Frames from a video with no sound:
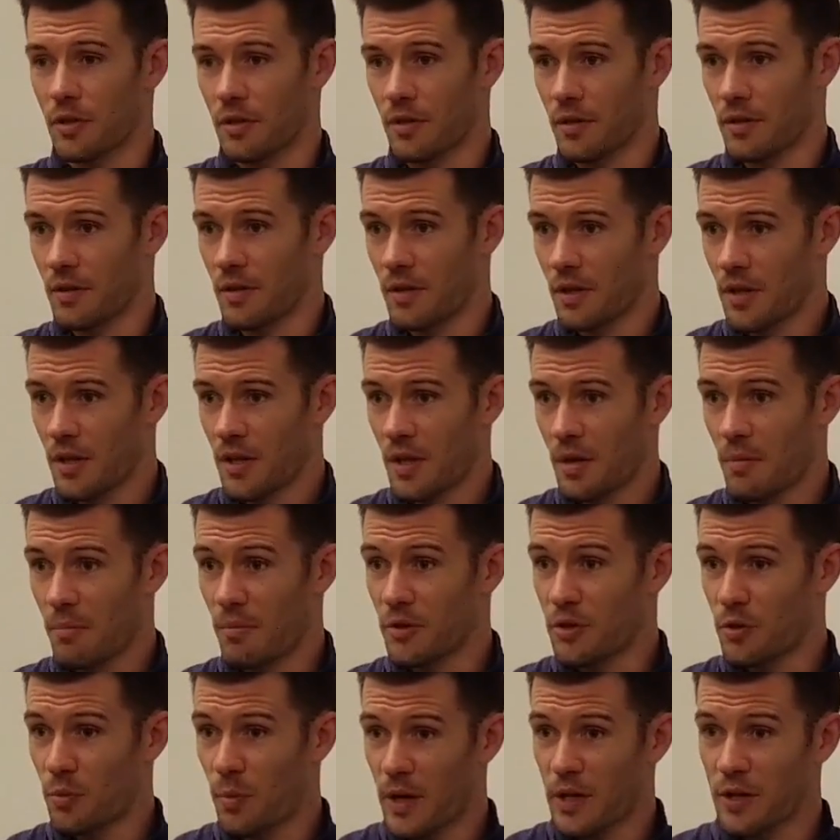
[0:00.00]
And the
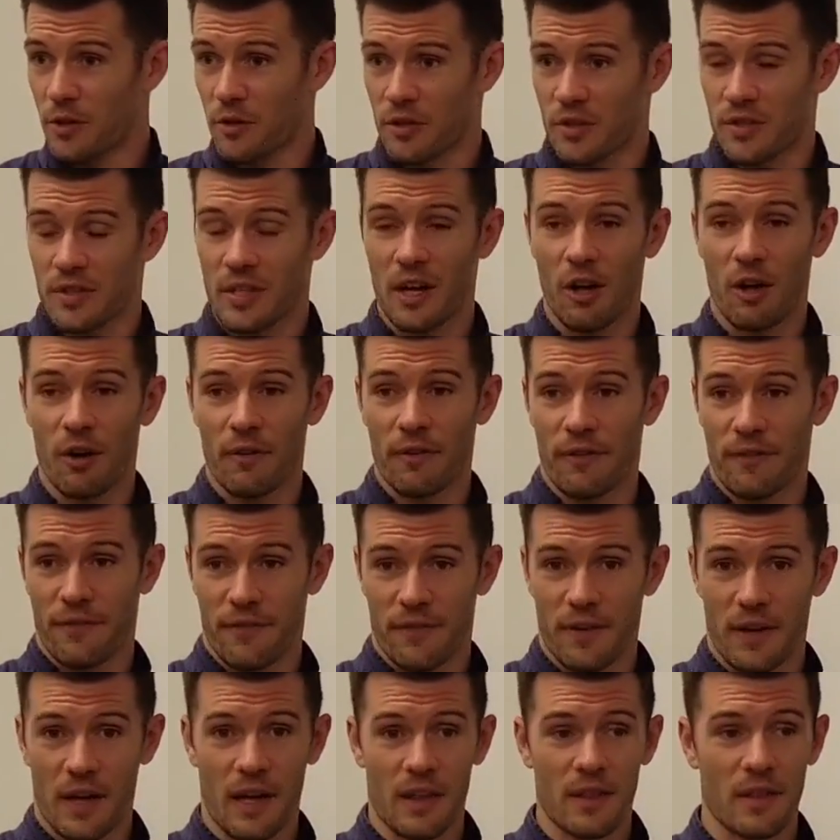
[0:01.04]
ego starts to melt away a
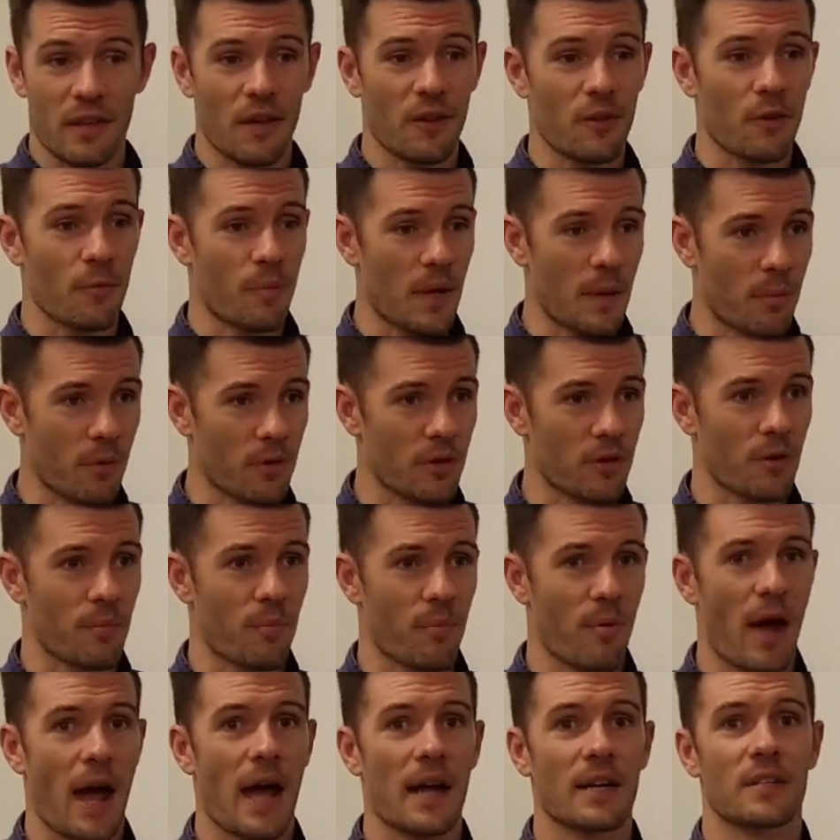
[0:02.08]
little bit, and you're
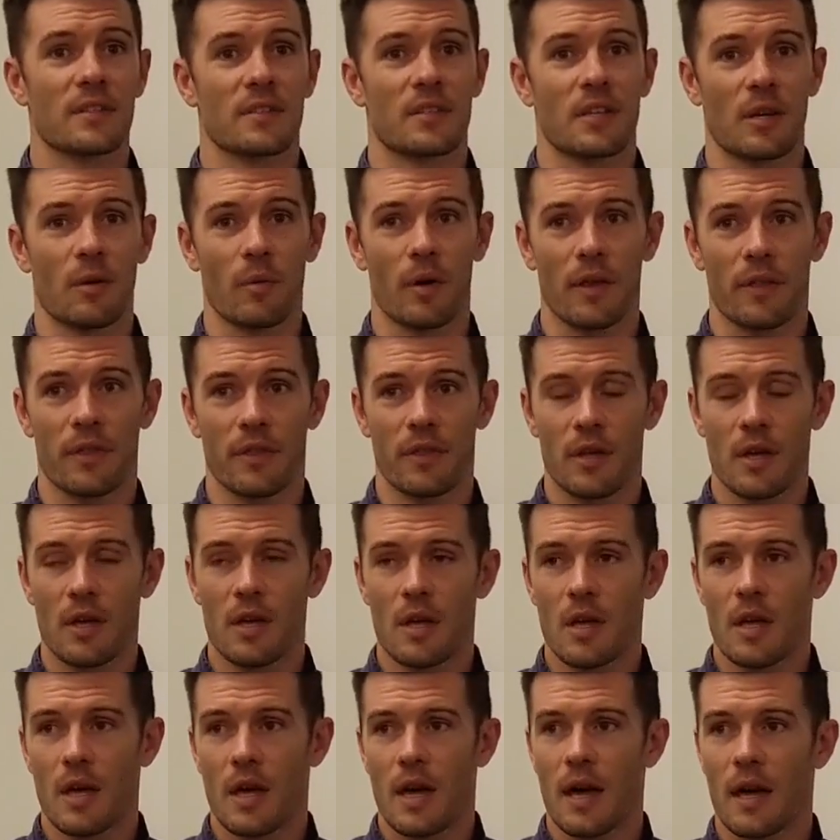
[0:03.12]
left with just,
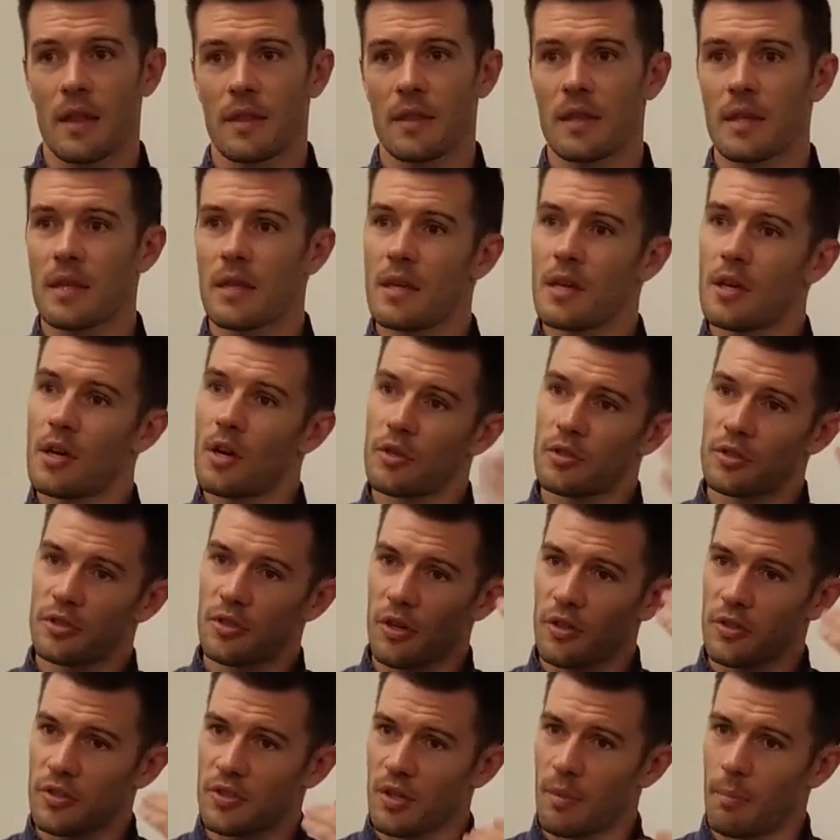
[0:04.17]
the
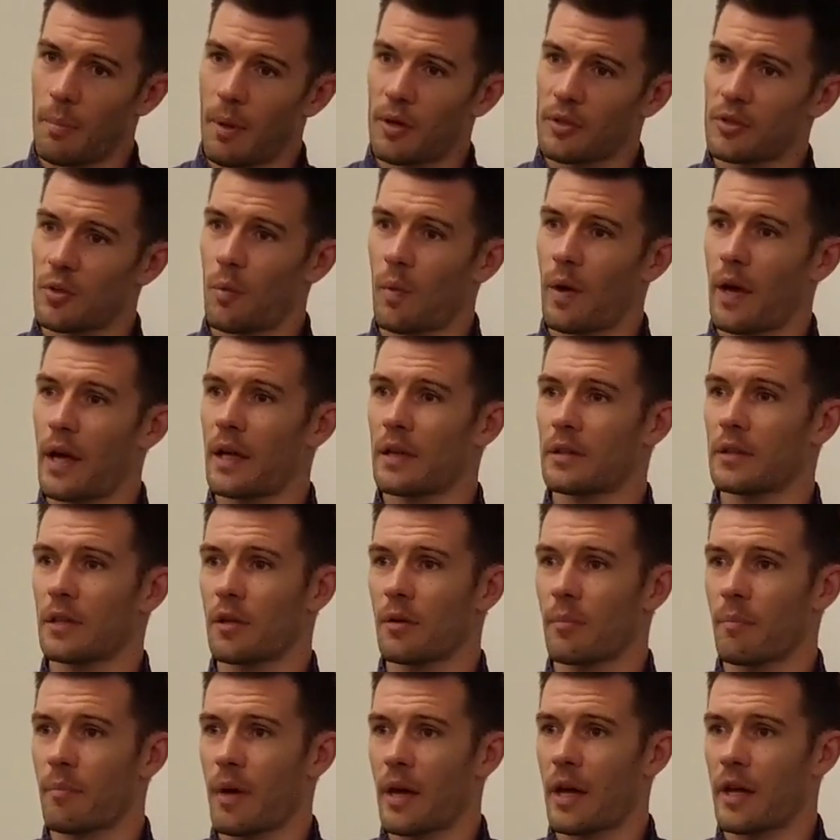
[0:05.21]
sensation of life
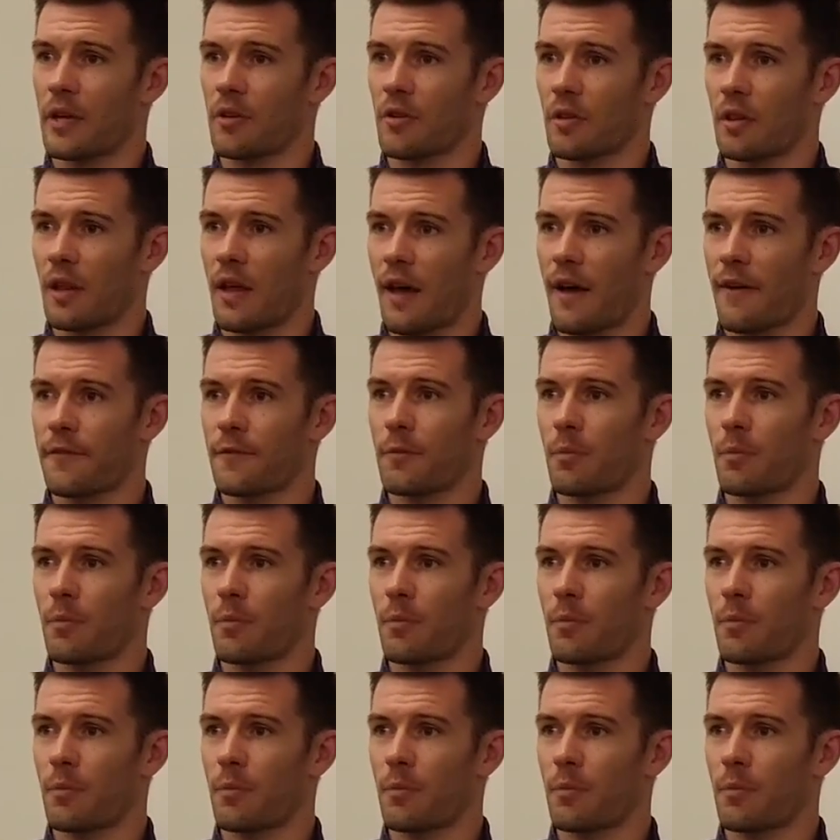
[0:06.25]
and reality.